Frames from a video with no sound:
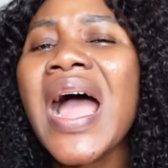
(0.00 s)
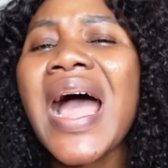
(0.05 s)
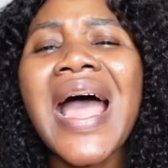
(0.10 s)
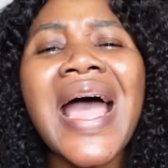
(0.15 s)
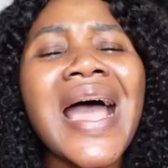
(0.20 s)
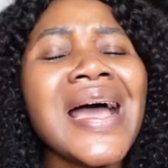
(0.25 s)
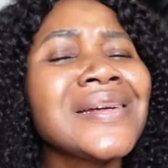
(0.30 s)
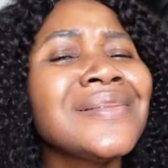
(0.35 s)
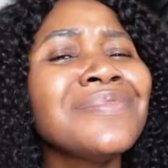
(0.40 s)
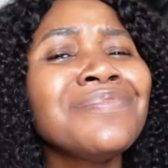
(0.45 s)

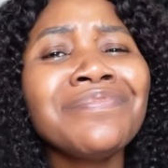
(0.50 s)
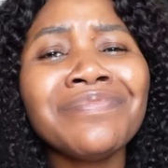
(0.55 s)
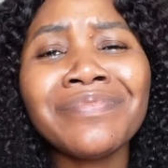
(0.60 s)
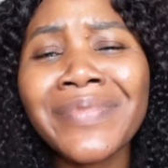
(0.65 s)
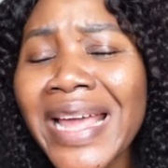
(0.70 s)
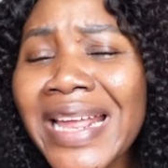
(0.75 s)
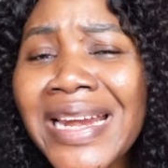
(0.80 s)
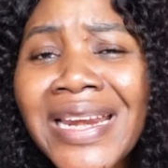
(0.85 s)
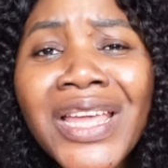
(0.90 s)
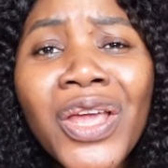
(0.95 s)
and
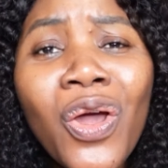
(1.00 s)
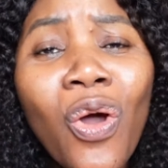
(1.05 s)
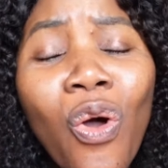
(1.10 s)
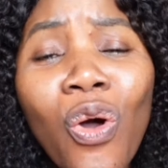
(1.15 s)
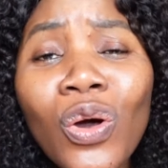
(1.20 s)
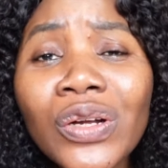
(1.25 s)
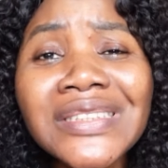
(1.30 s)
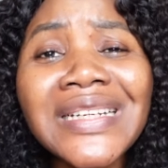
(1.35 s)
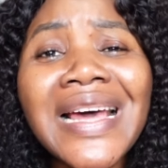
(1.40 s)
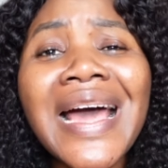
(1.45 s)
many
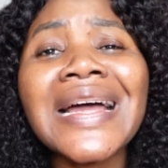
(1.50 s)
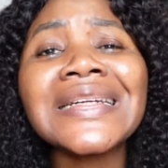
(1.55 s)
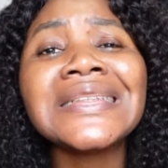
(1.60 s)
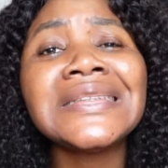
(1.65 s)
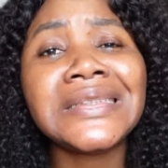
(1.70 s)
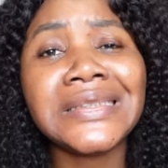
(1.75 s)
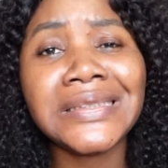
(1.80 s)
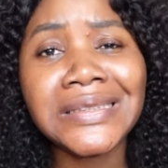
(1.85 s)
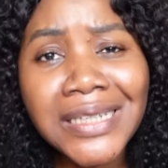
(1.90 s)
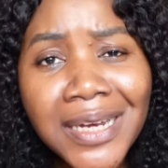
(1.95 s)
other
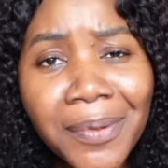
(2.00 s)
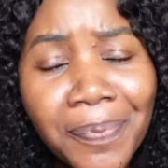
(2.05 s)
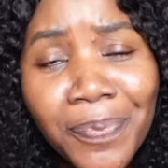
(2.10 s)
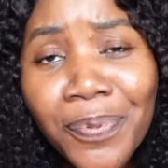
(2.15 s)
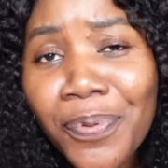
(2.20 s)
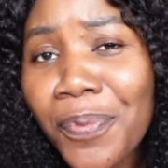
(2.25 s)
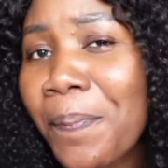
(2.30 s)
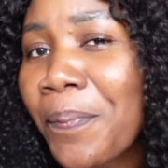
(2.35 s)
cheap